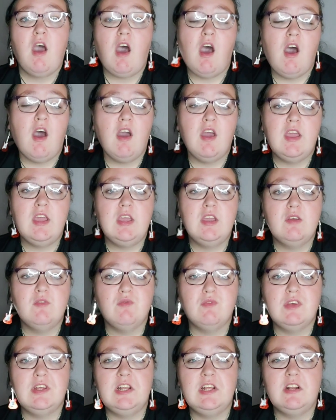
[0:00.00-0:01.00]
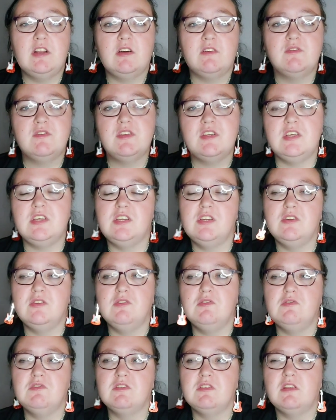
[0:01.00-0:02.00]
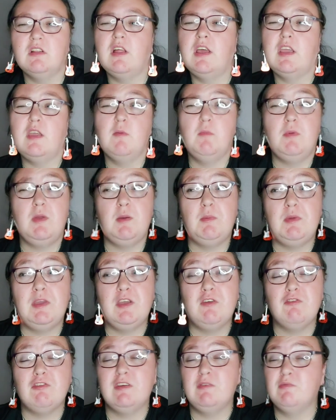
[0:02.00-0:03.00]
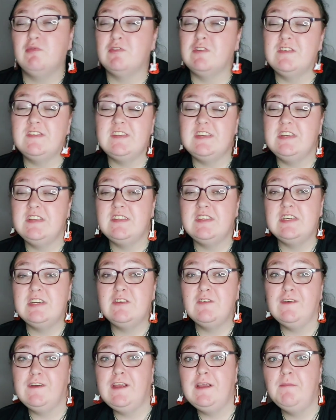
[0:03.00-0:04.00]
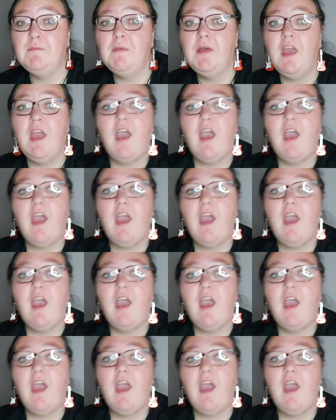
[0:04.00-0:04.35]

I really love to use like a BB cream or a CC cream.